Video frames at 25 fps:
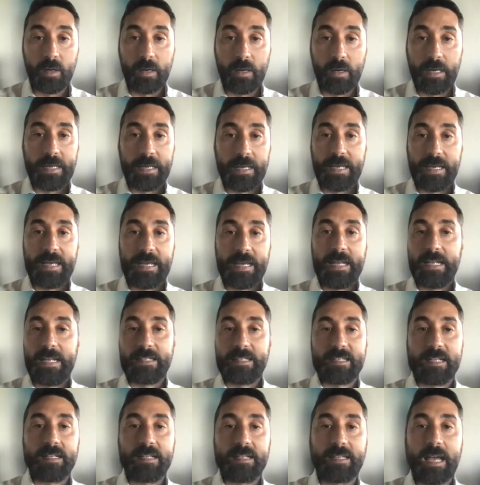and
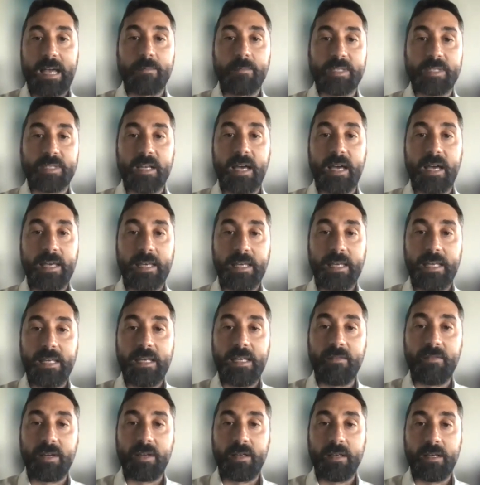sometimes like
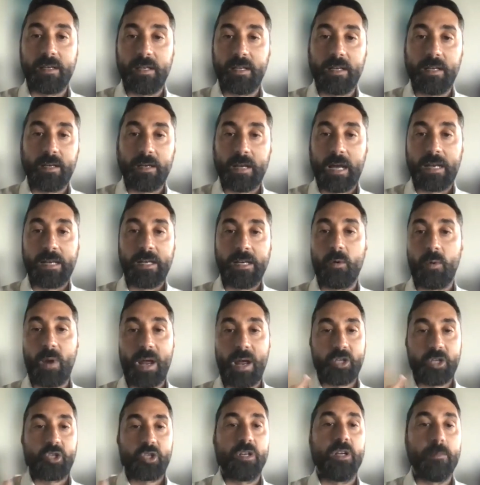even an
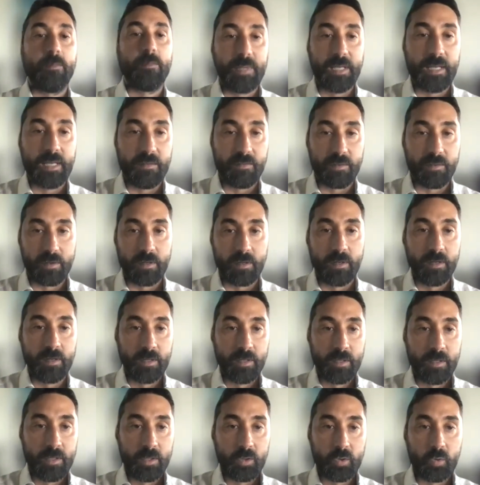irrational believer,
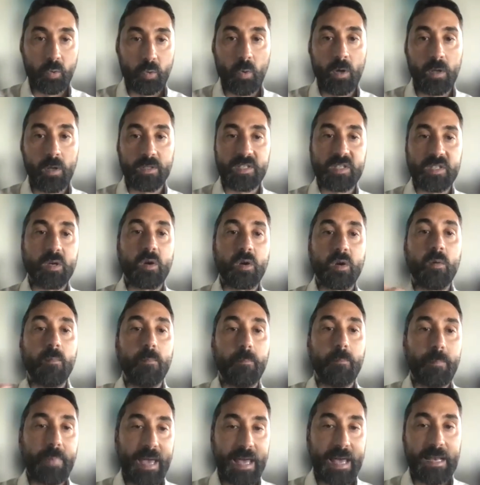to also
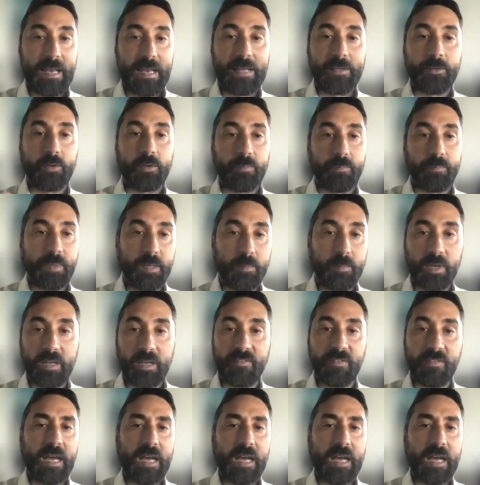compel other people.